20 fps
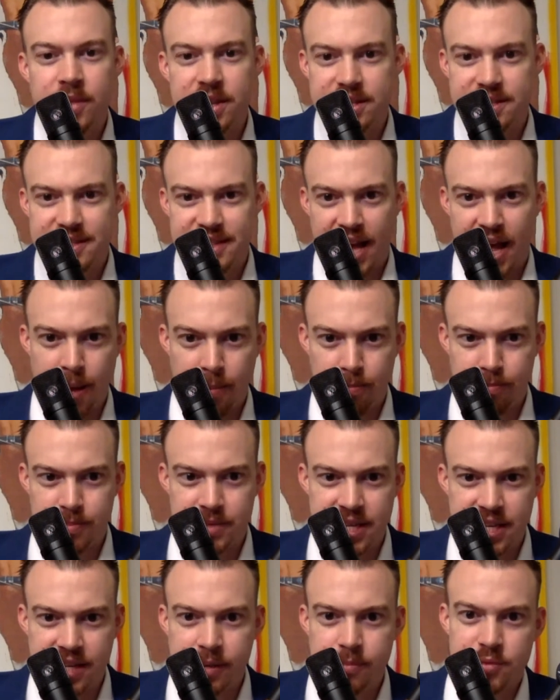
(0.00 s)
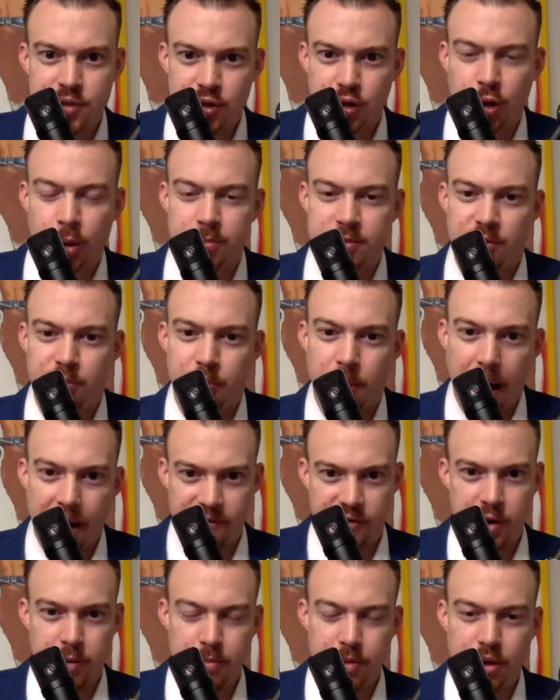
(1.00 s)
these top teams in terms of
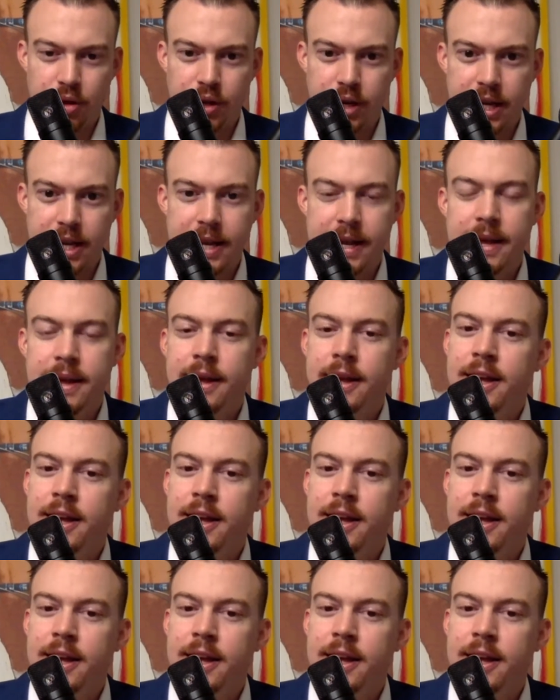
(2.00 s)
profitability,